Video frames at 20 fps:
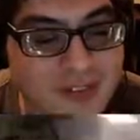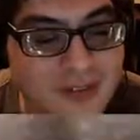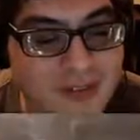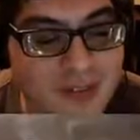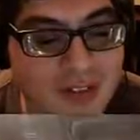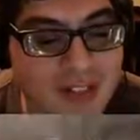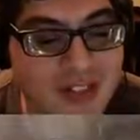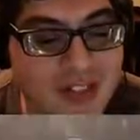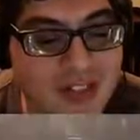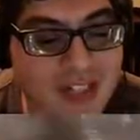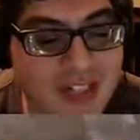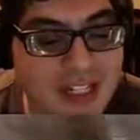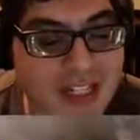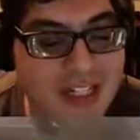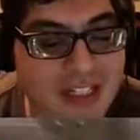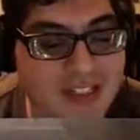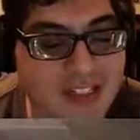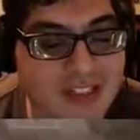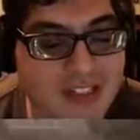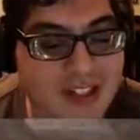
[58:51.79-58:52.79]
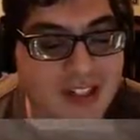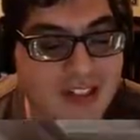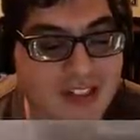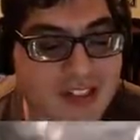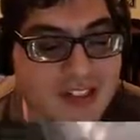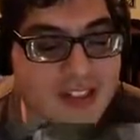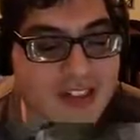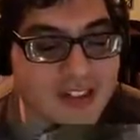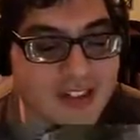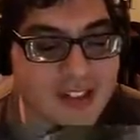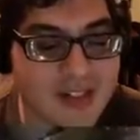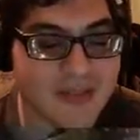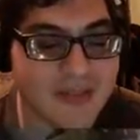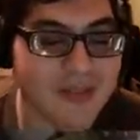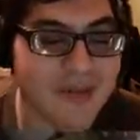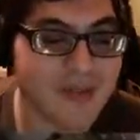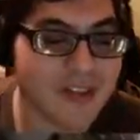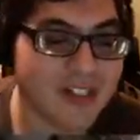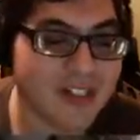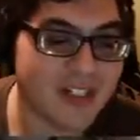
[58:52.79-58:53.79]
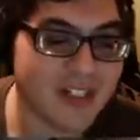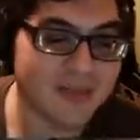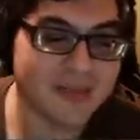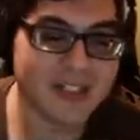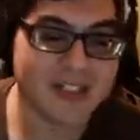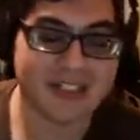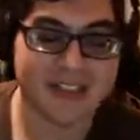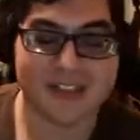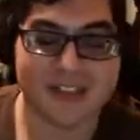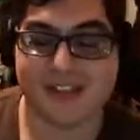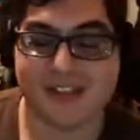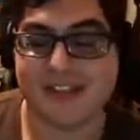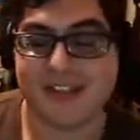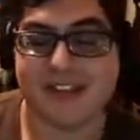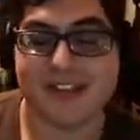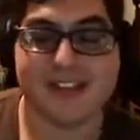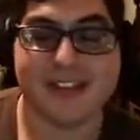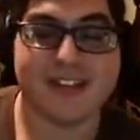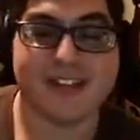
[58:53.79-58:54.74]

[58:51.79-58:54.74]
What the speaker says: Wouldn't, like, that exhaust kill everyone? Because...